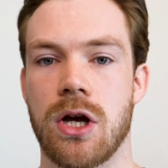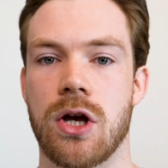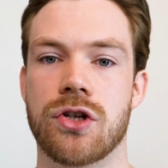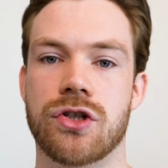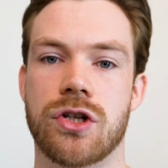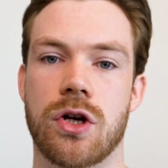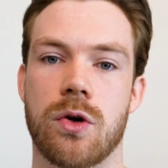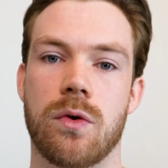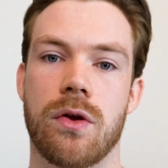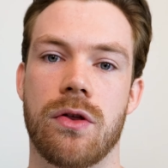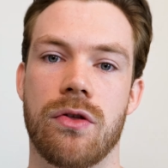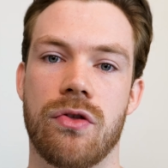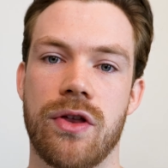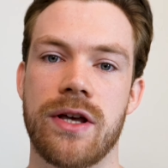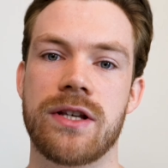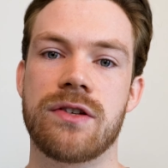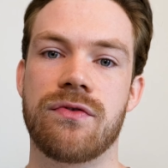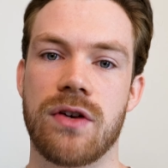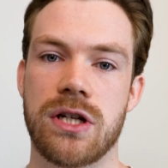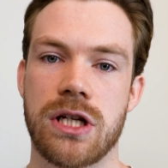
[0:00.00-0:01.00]
So
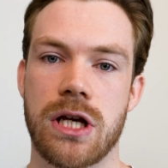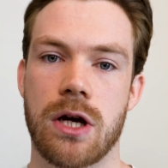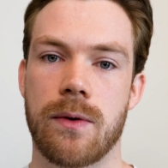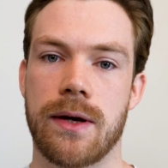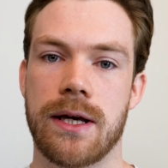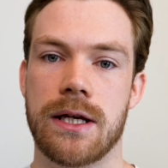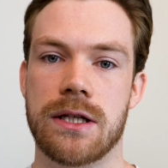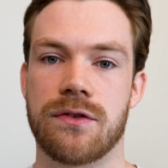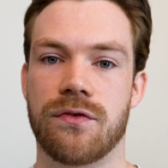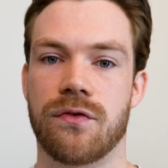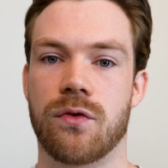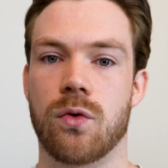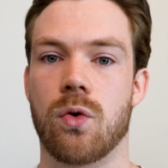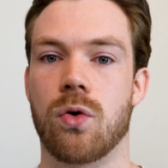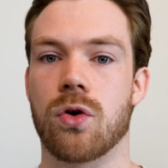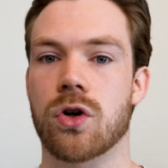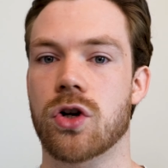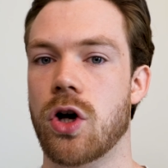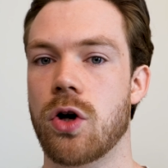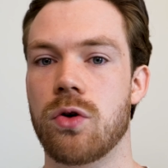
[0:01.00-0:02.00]
this video is
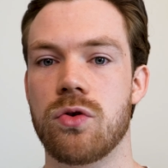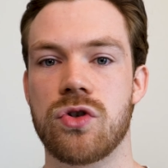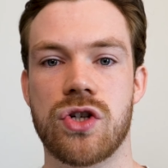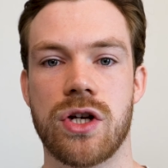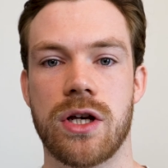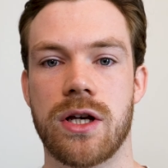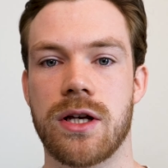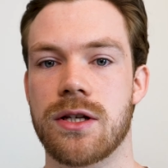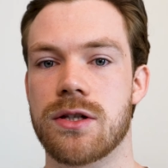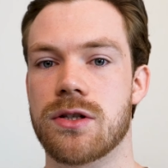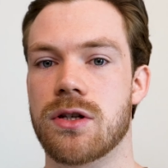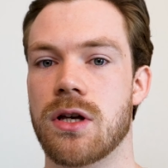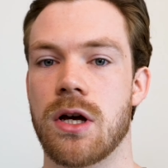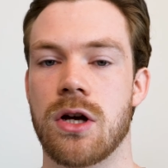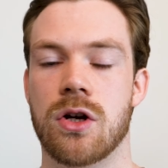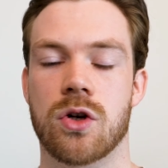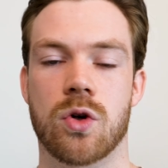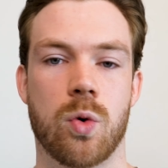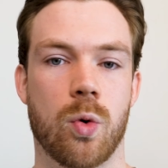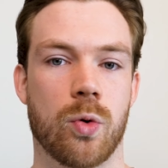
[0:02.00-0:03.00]
for coaches,
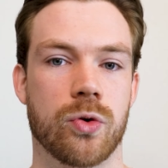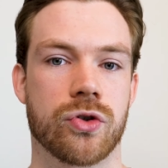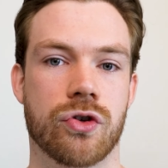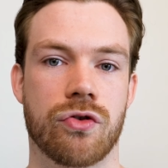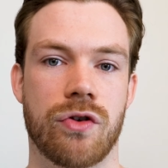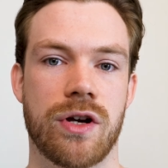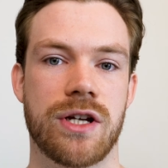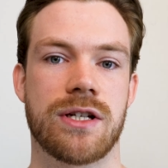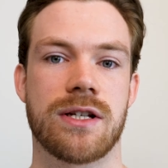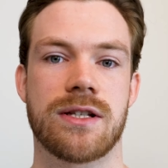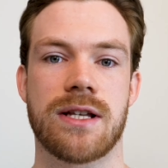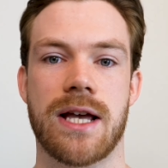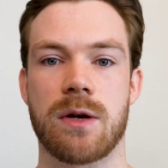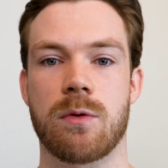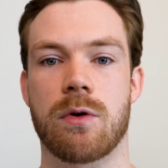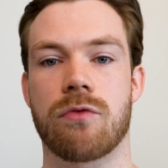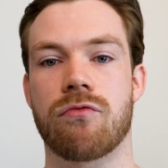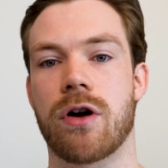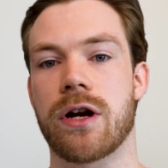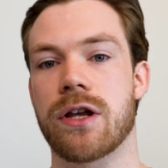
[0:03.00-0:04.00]
course creators,
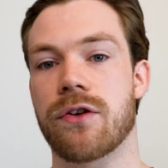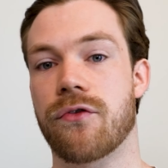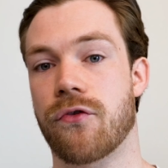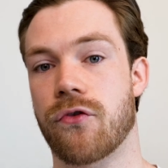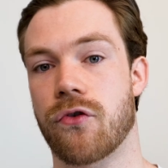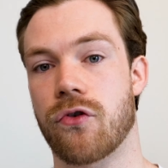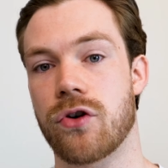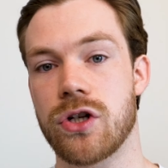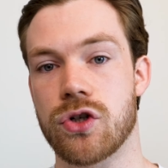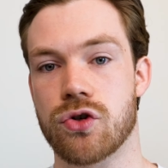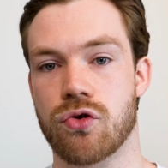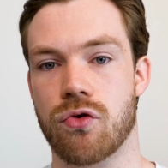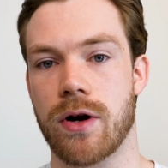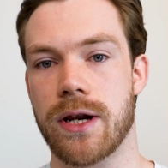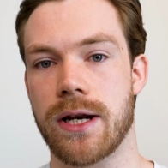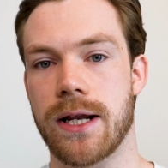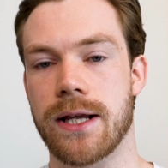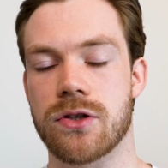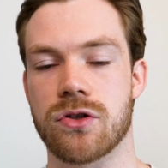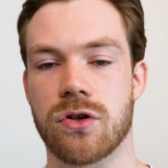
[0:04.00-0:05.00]
anyone running free
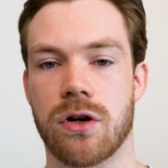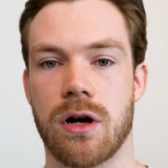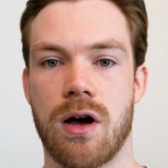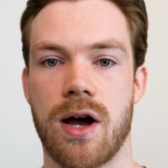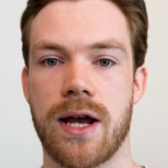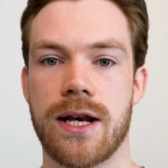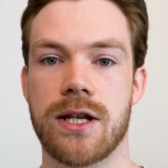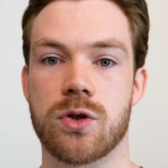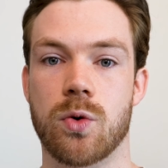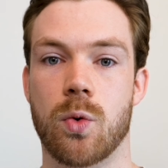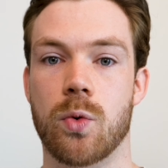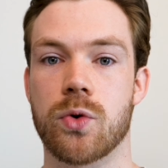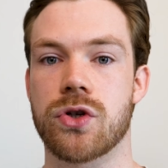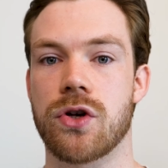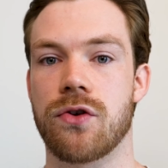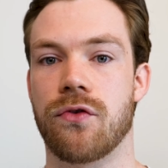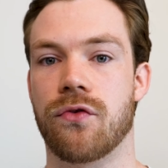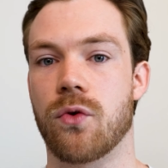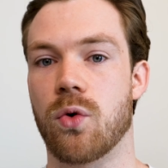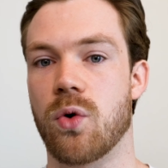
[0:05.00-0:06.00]
trainings online. It's
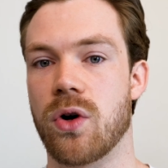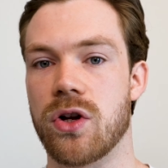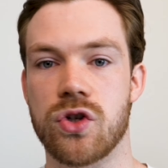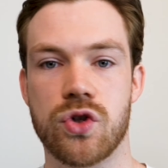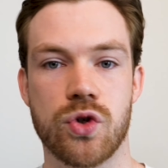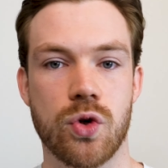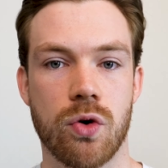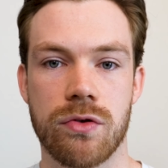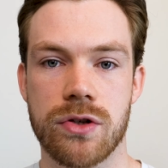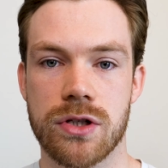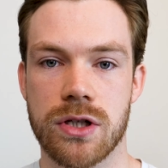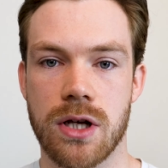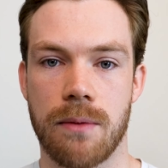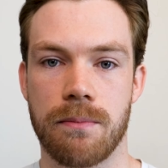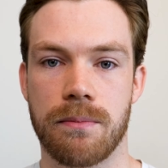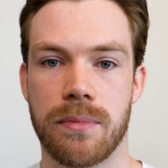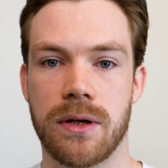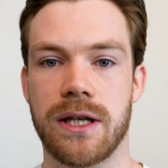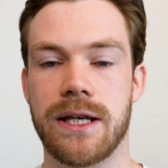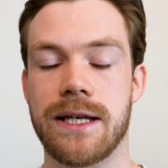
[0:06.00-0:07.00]
also for insurance
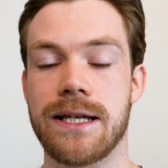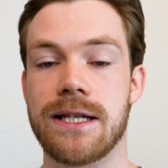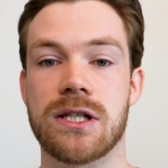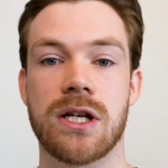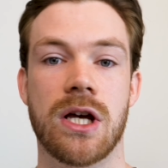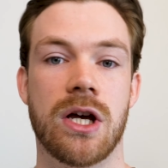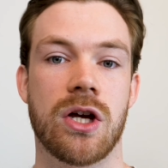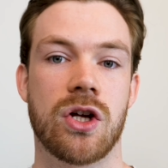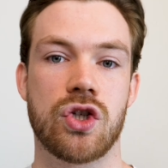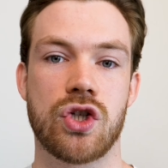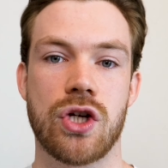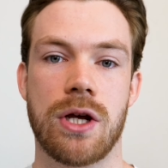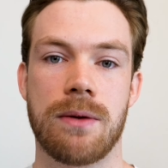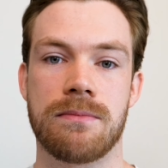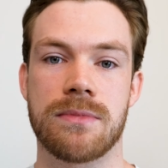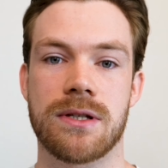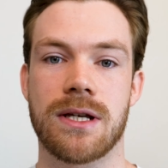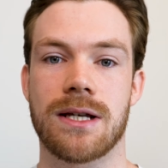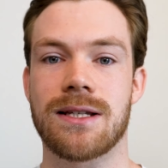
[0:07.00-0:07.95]
companies, gyms.